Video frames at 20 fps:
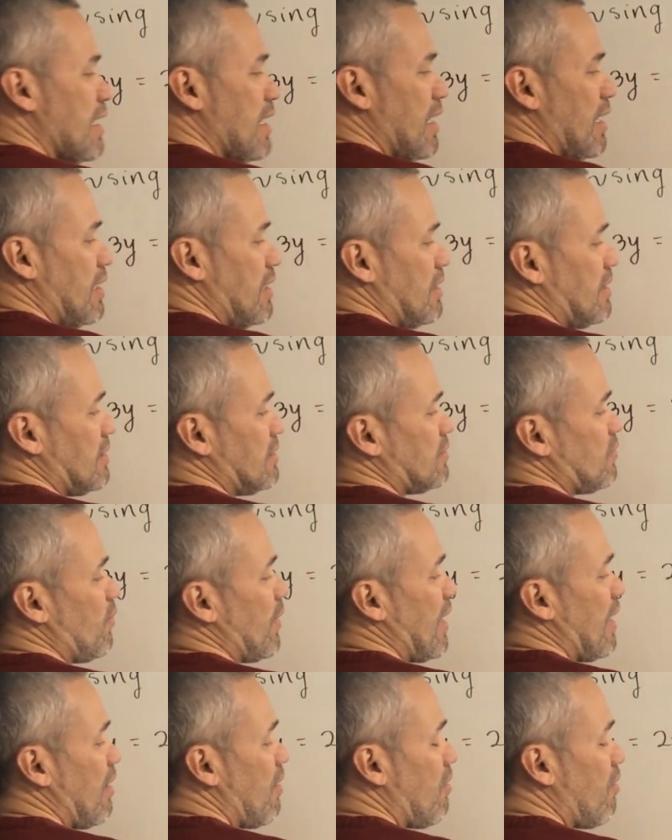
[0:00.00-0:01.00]
And
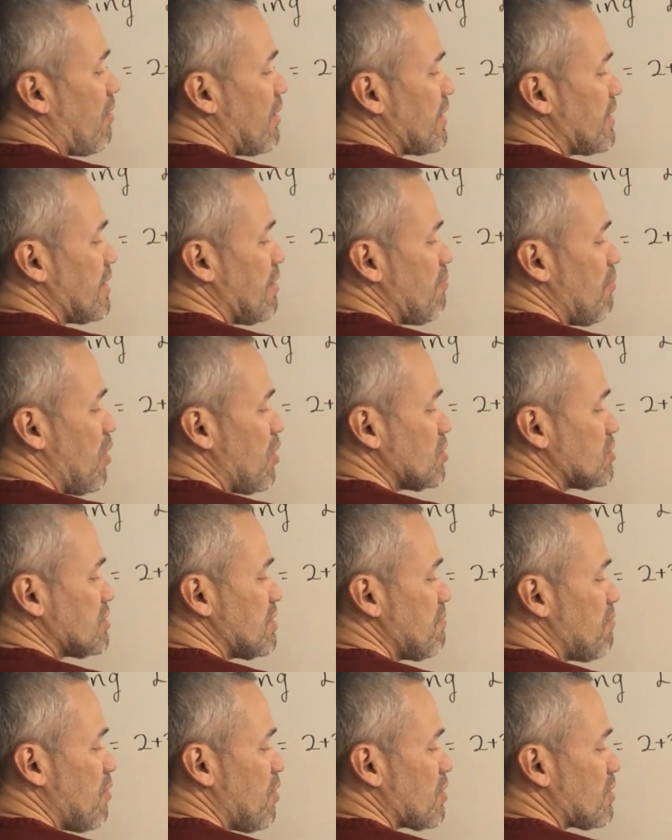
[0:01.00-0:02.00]
what I'm calling the most
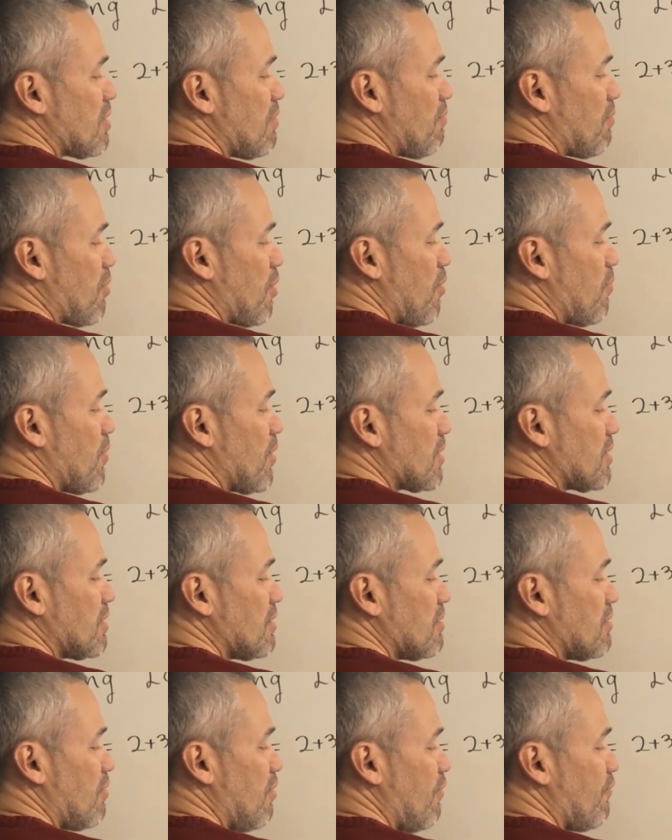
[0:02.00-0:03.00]
important
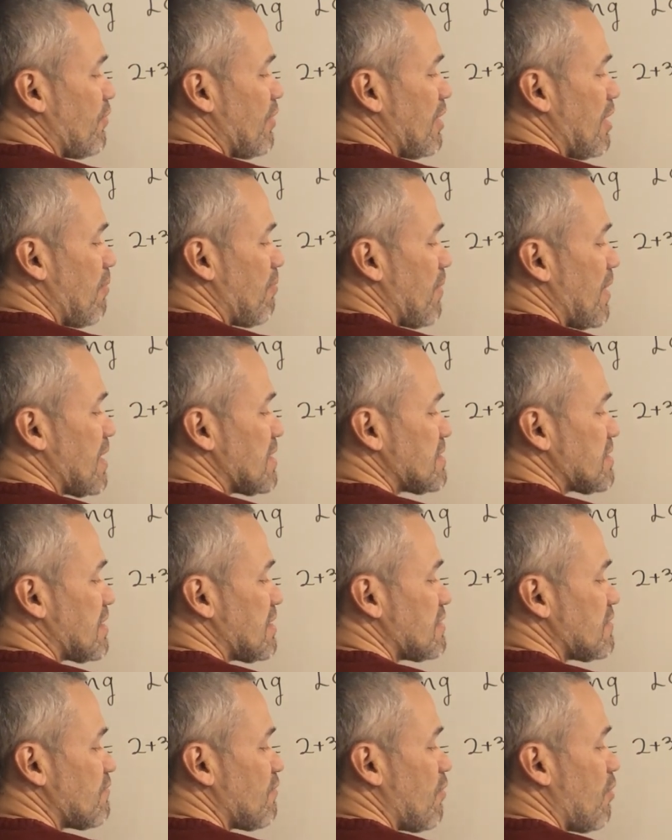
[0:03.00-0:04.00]
property of the Laplace
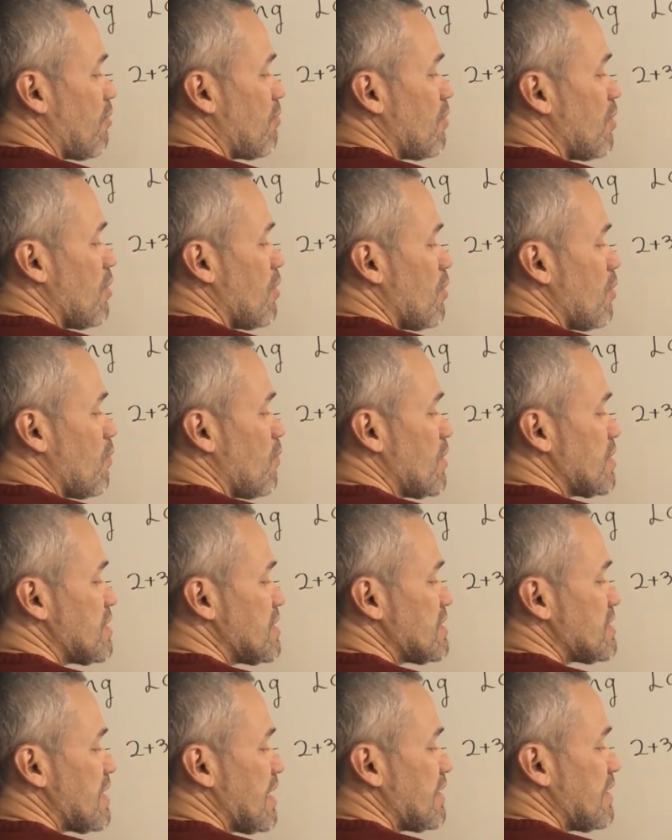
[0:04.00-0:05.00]
transform,
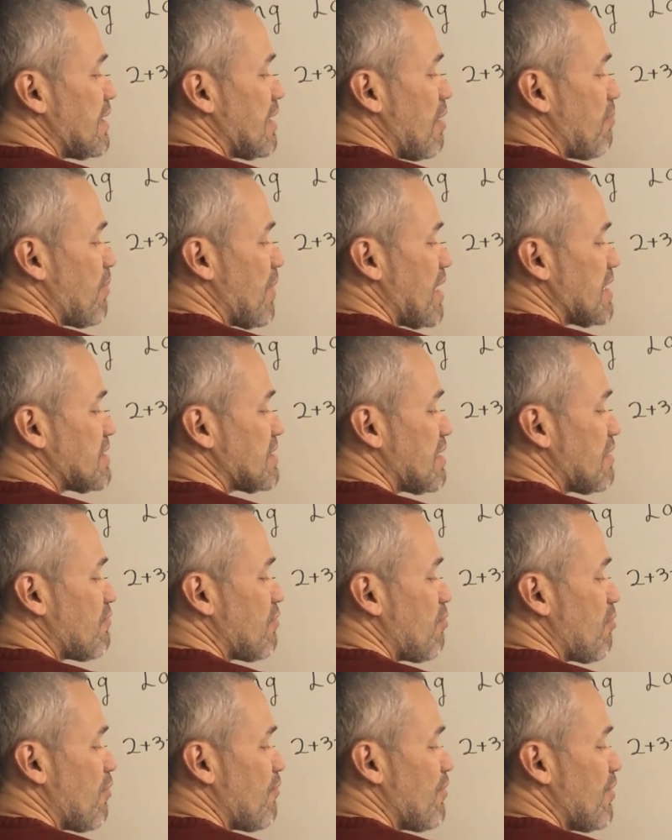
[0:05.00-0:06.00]
which is that the Laplace
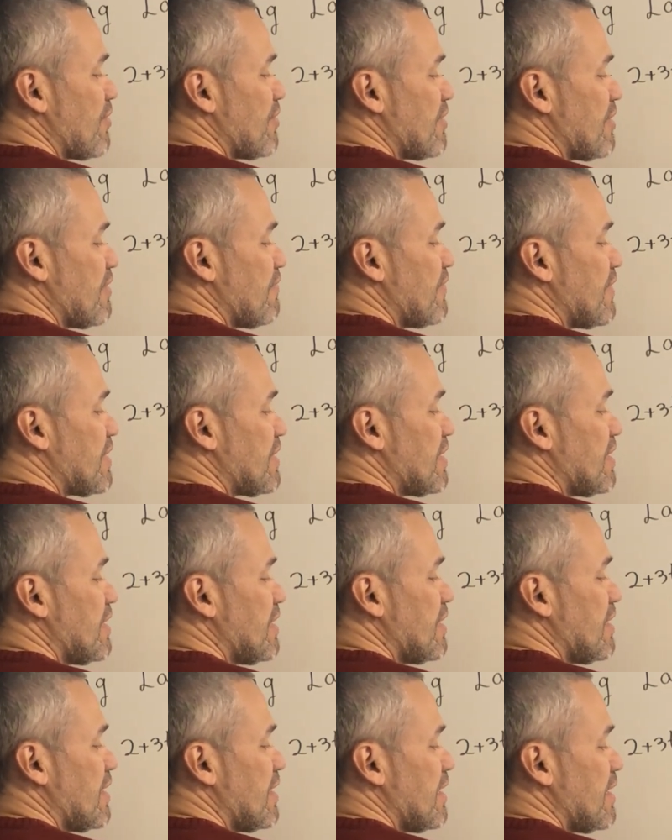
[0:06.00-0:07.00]
transform of the
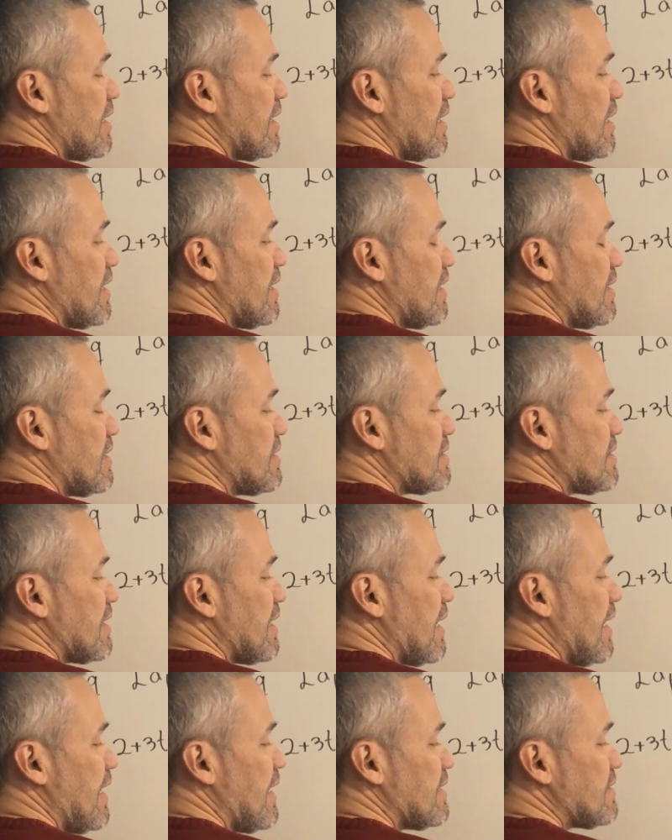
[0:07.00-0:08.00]
derivative is
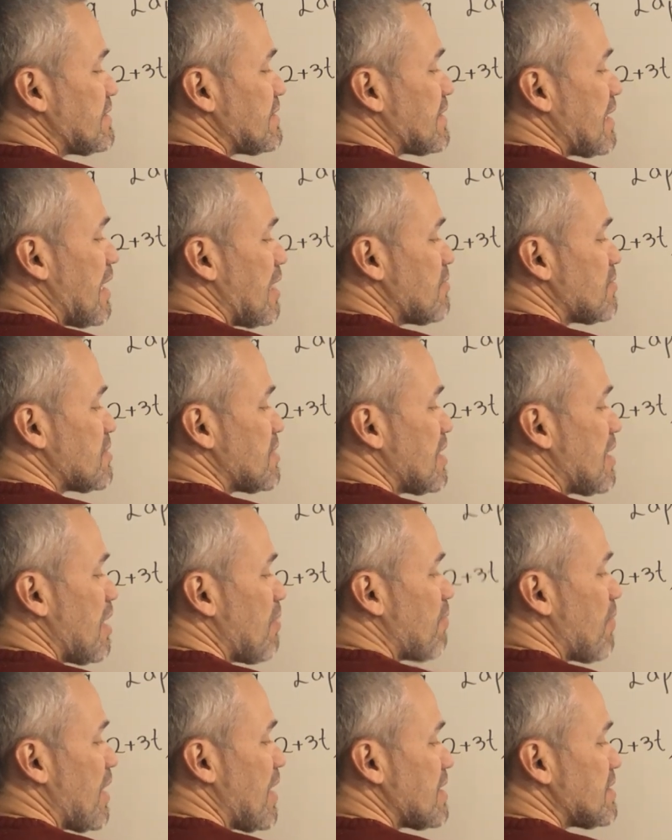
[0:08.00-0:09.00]
s times the
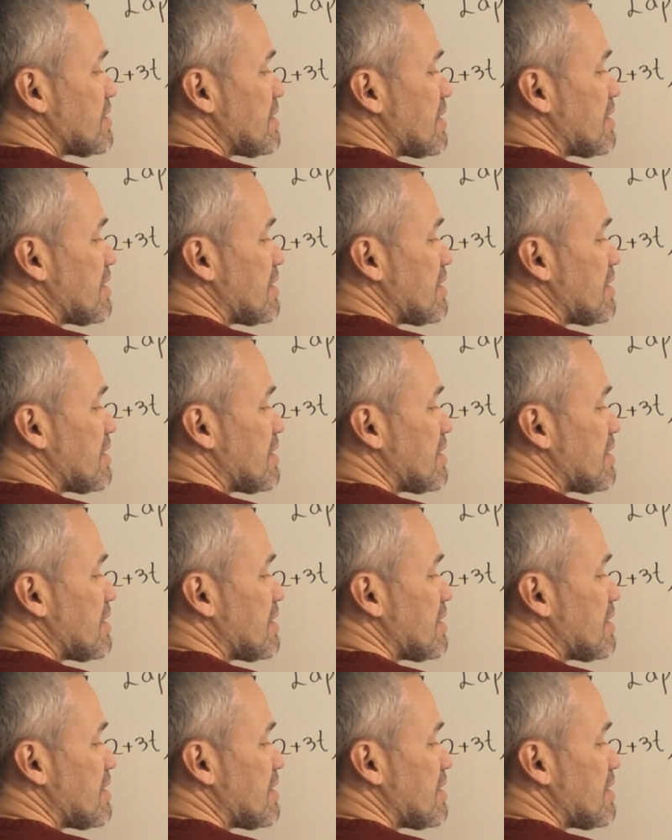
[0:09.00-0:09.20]
Laplace